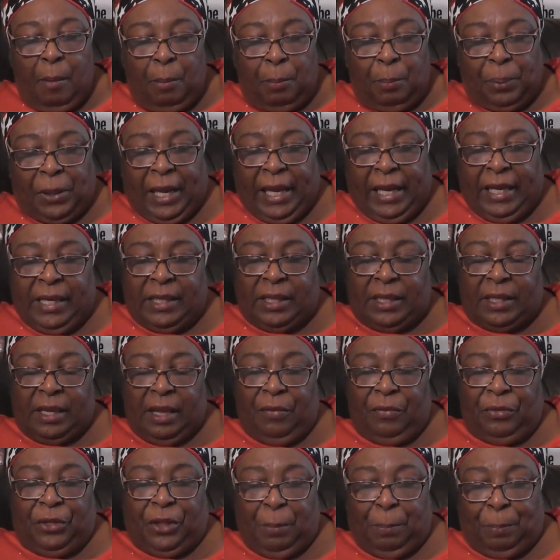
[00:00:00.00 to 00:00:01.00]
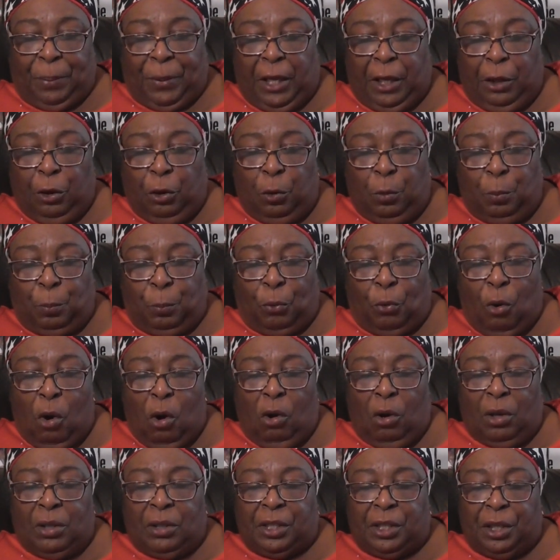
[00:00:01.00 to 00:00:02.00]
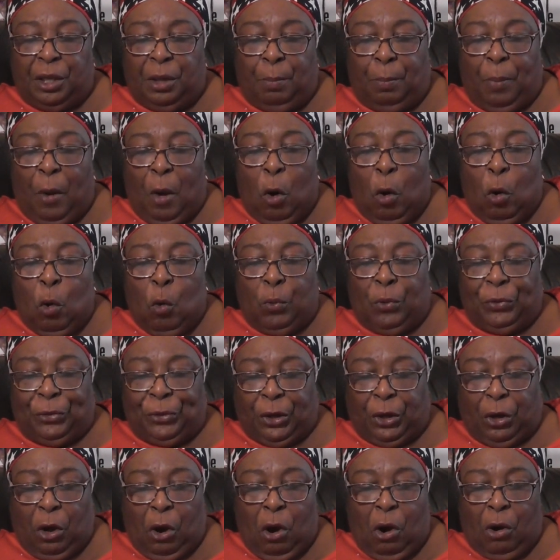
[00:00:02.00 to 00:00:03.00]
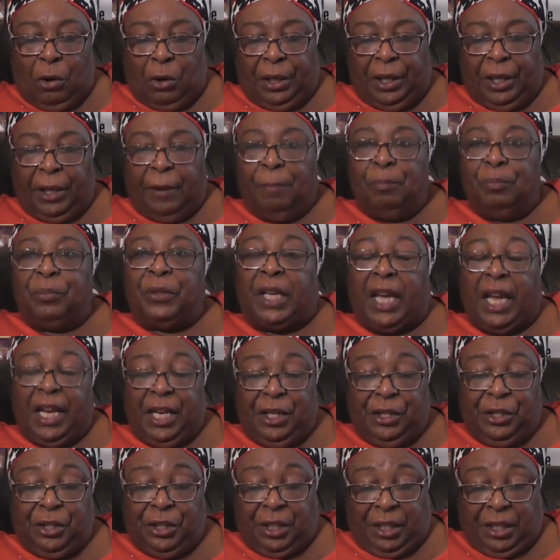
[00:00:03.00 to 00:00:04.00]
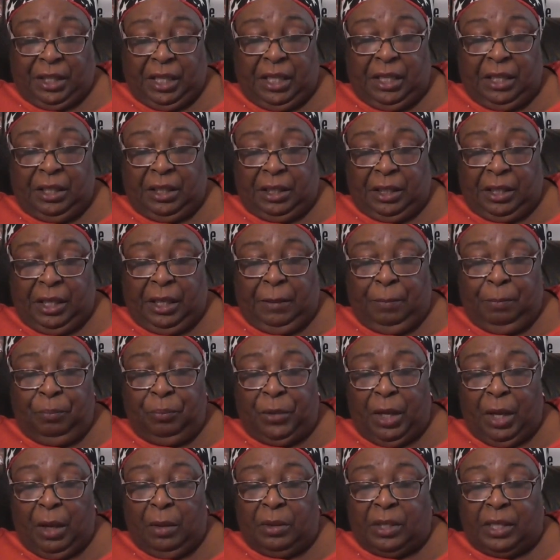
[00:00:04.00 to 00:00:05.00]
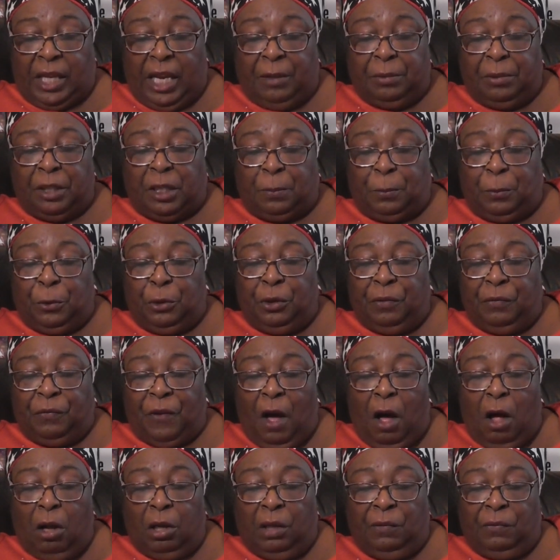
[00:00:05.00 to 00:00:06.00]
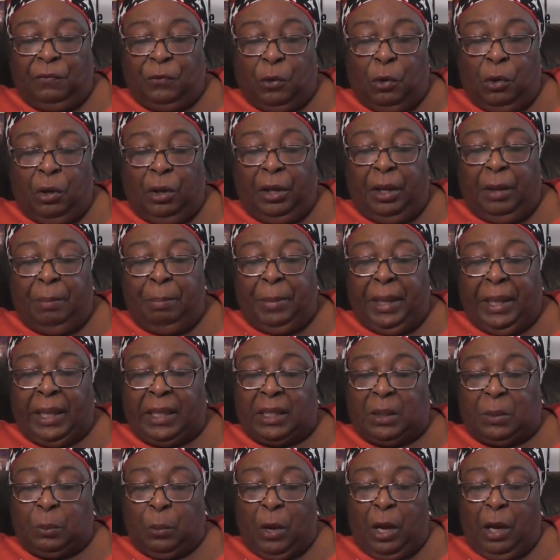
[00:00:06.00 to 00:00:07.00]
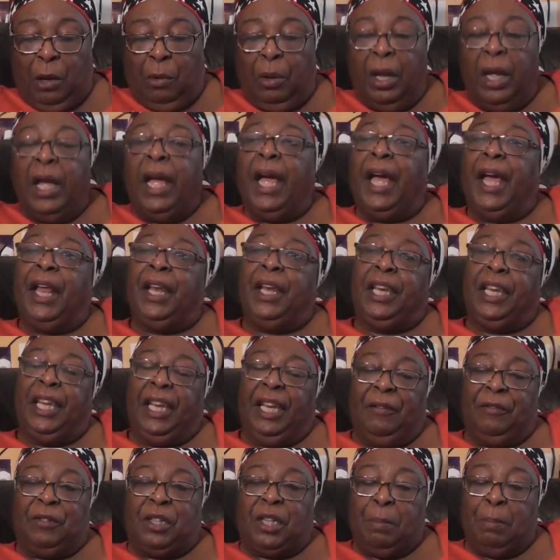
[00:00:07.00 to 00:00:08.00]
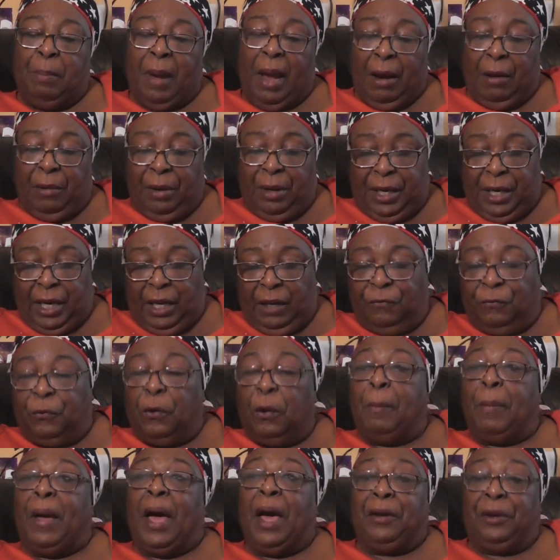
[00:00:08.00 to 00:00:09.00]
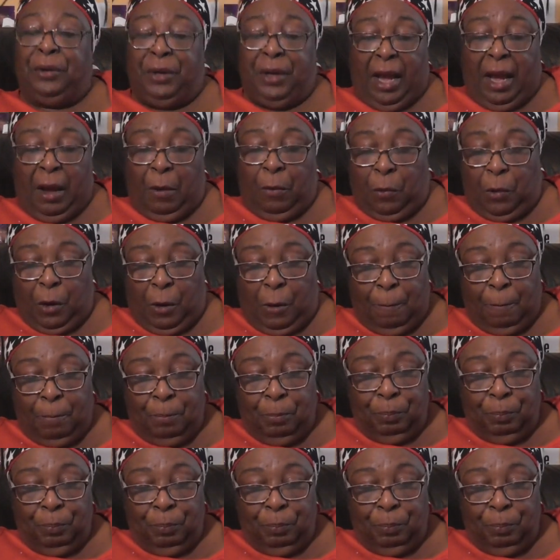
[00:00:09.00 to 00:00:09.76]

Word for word: Place the peeled prawns in a bowl with the garlic, Cajun seasoning, a tablespoon of olive oil, and mix well, and leave to marinate for about an hour.